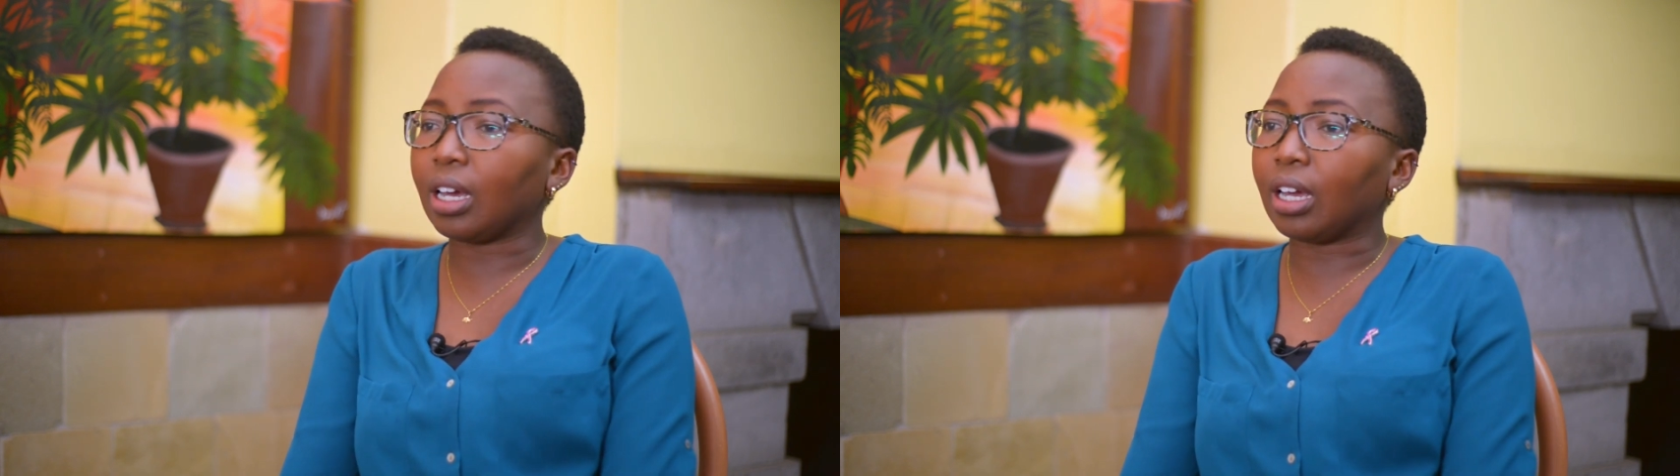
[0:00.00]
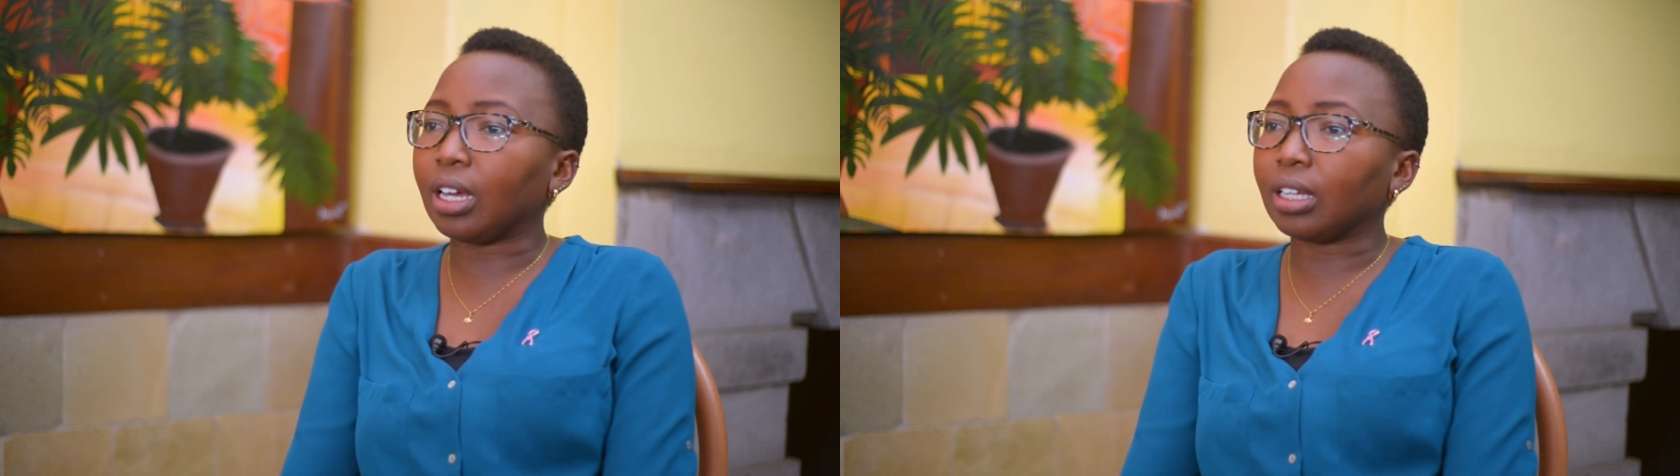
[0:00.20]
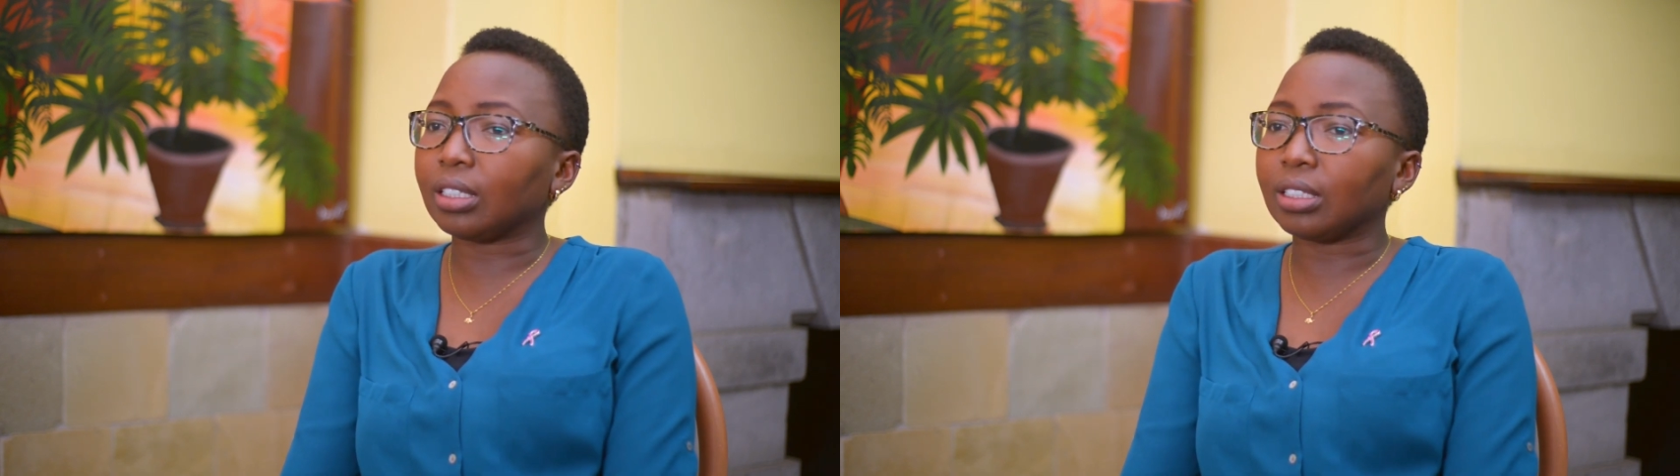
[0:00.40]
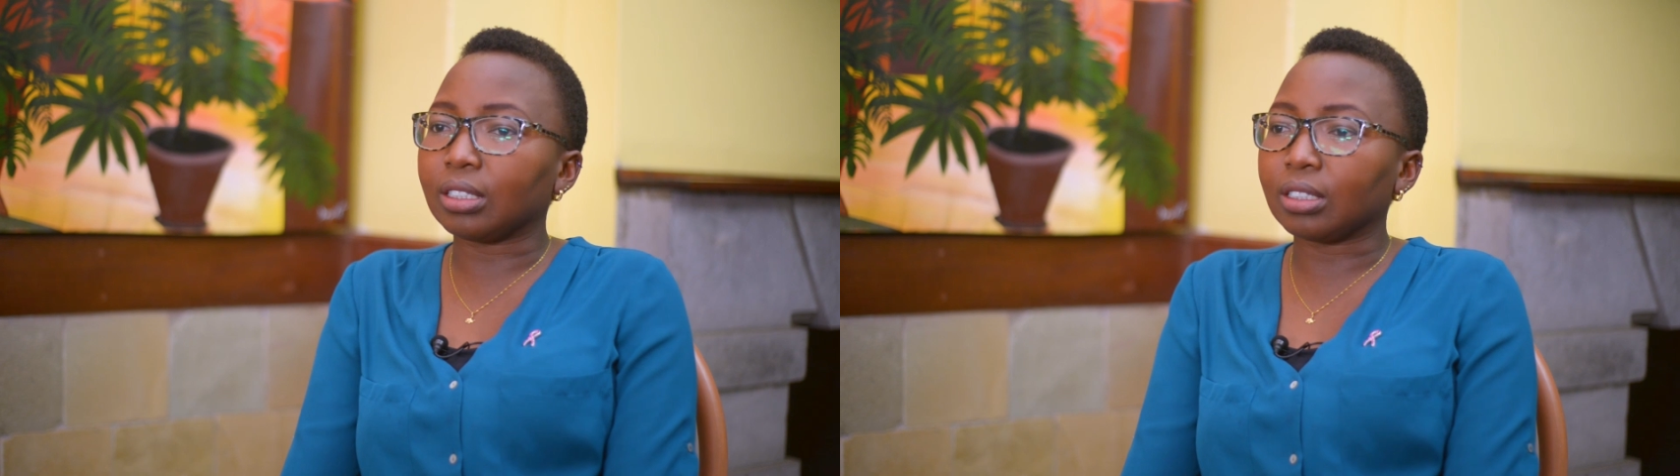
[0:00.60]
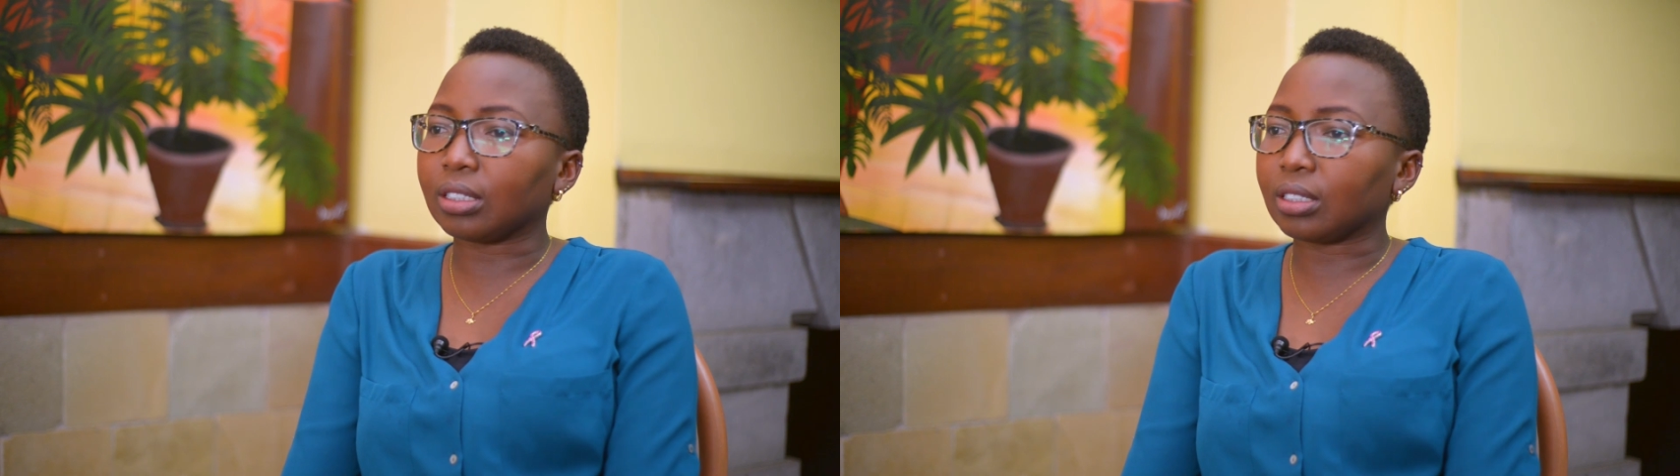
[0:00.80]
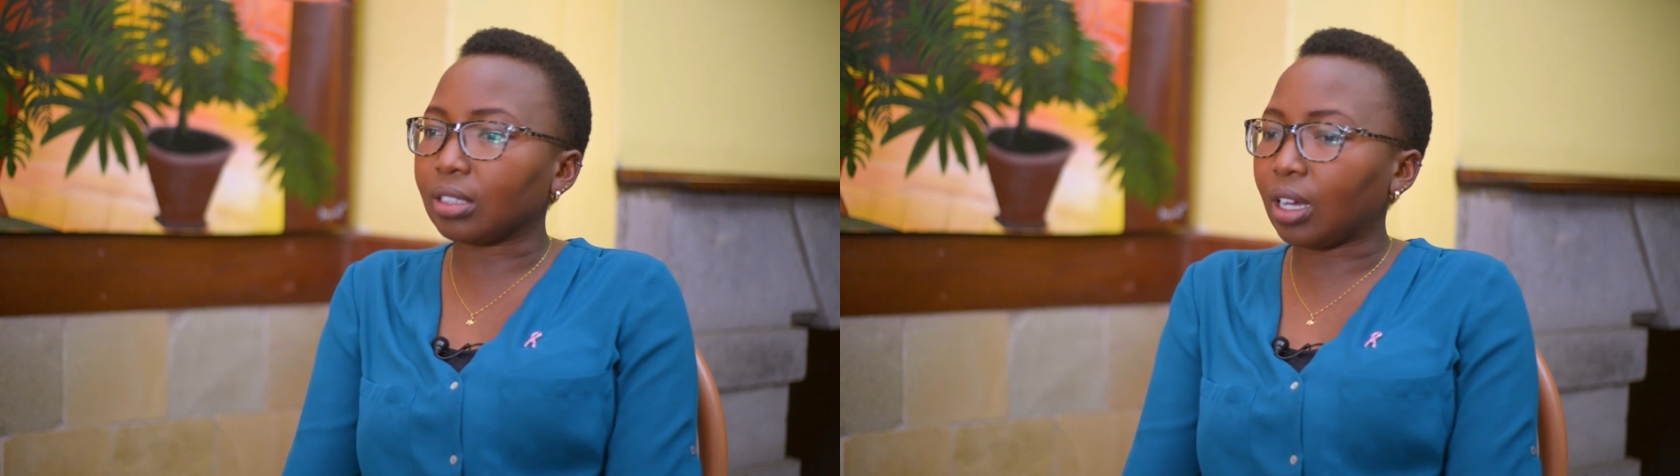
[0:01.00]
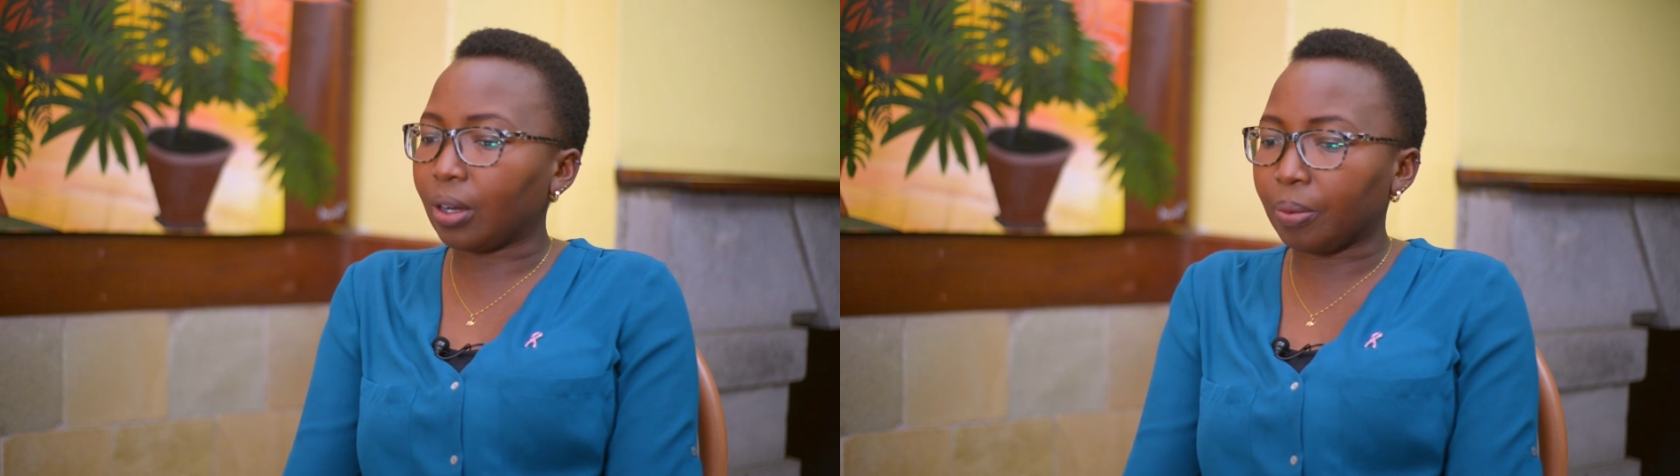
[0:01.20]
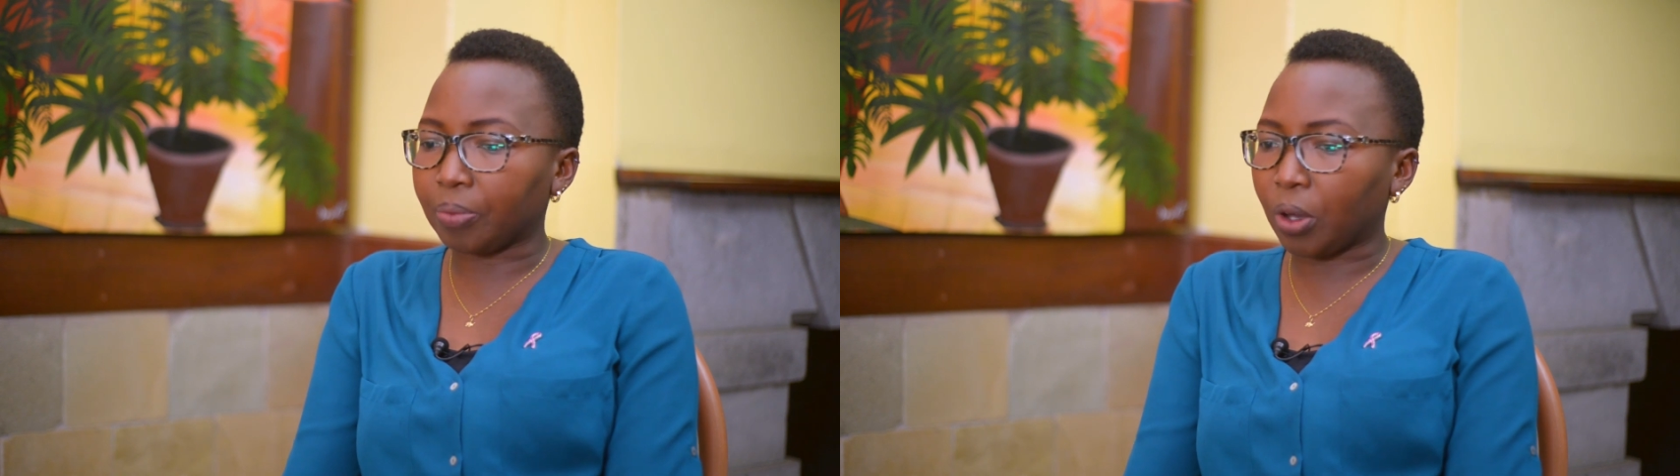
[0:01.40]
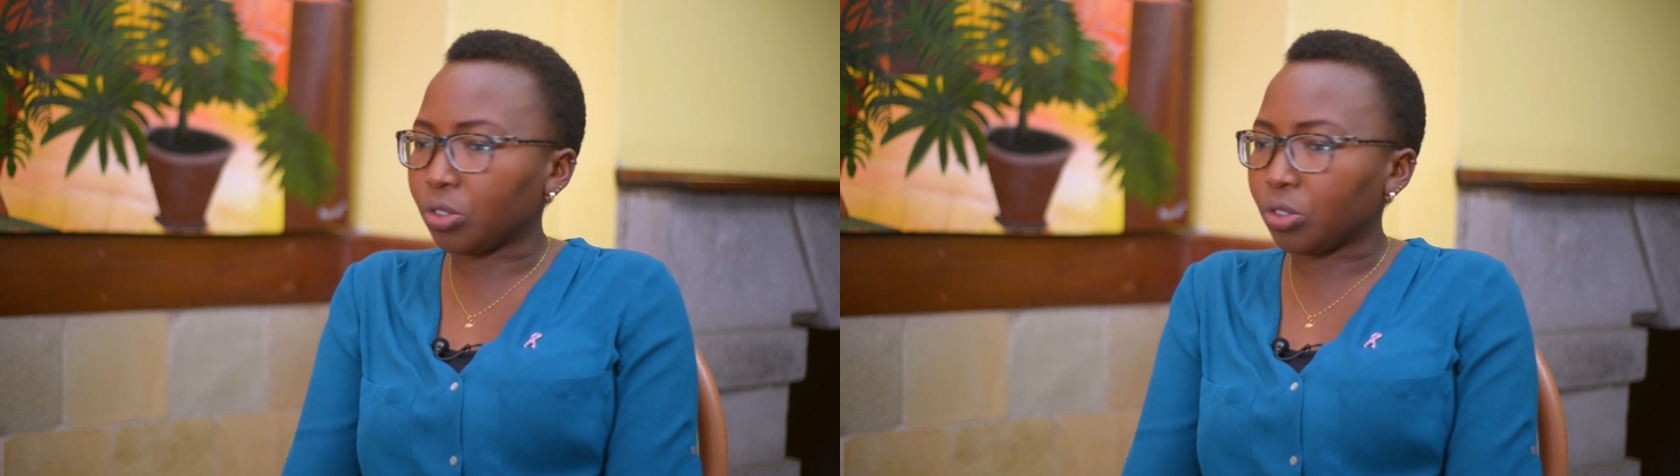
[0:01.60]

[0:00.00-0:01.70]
And I